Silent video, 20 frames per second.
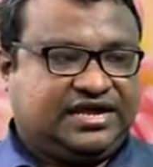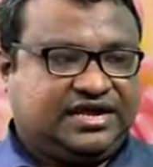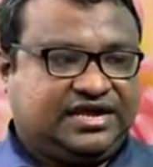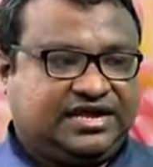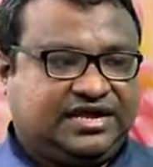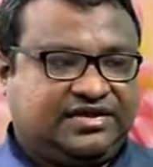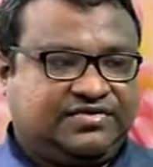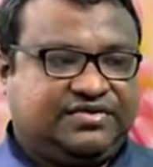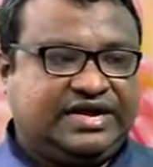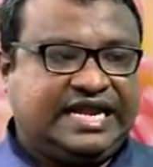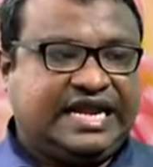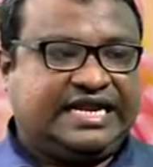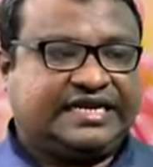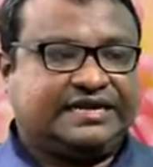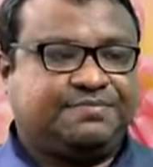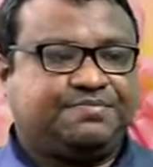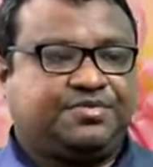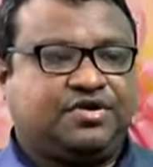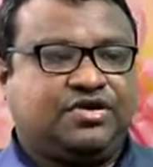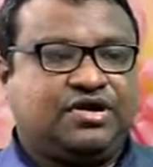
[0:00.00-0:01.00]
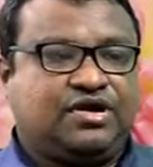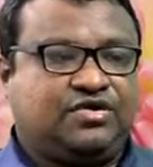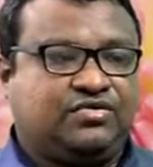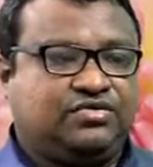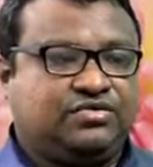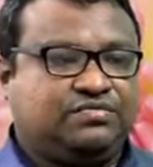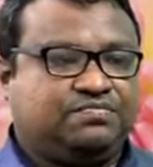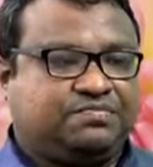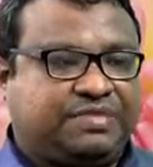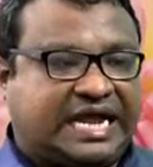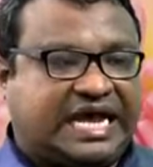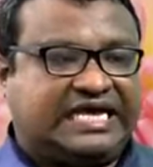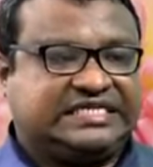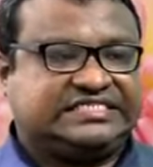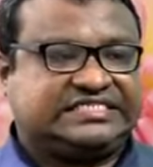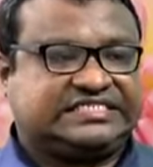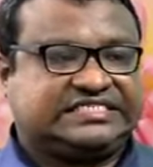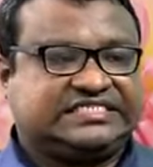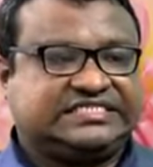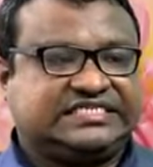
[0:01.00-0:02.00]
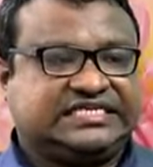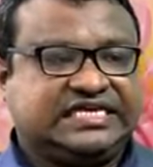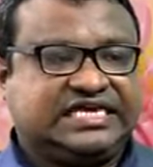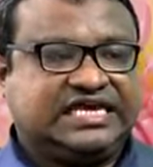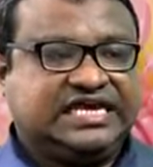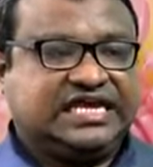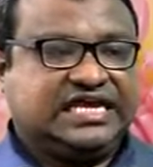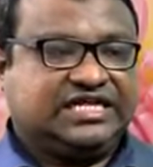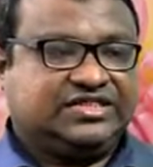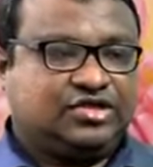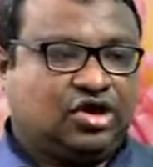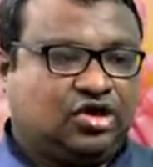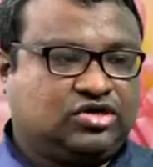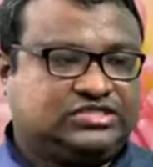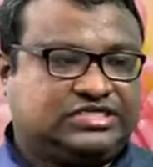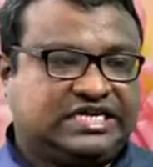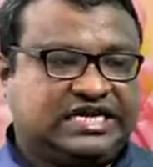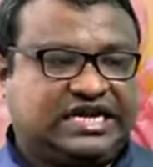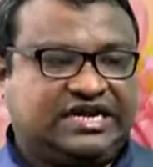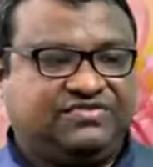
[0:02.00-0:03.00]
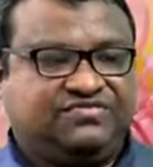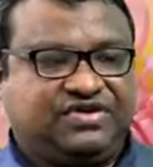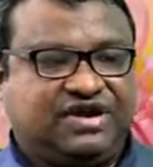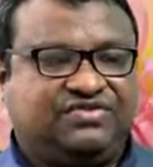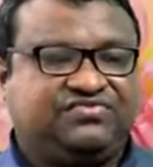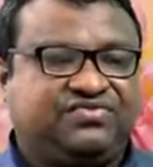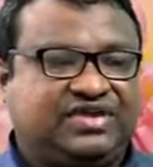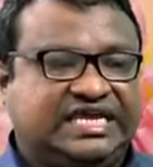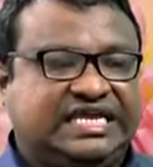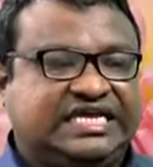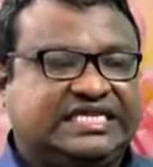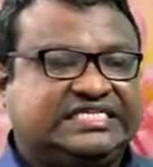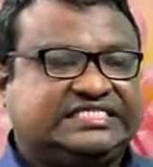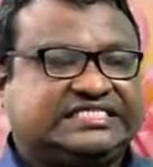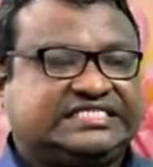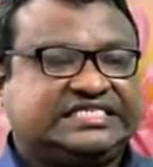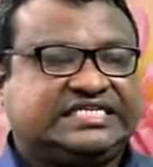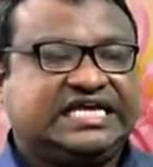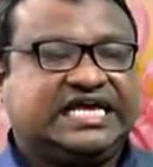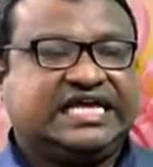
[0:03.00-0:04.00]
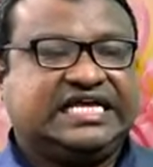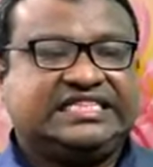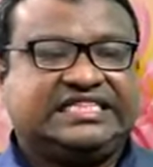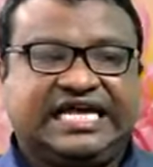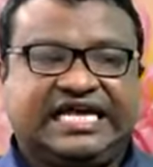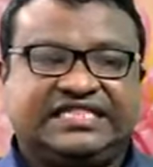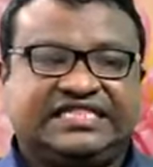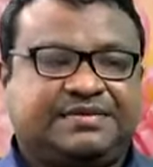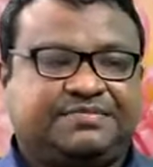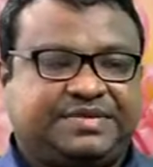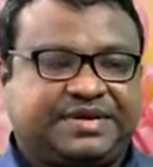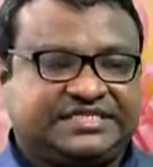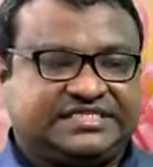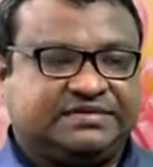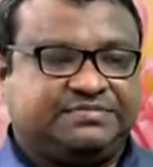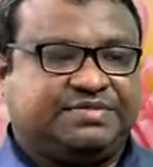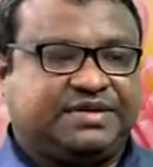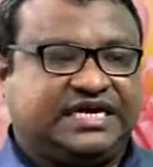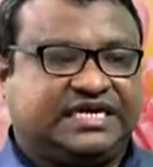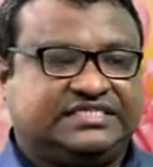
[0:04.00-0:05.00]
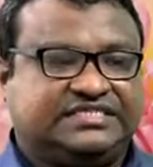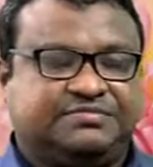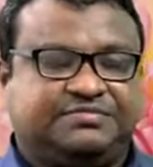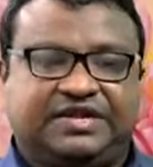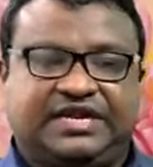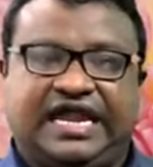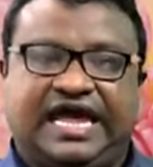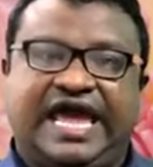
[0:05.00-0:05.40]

relative pronoun plus the auxiliary verb is, then the present participle.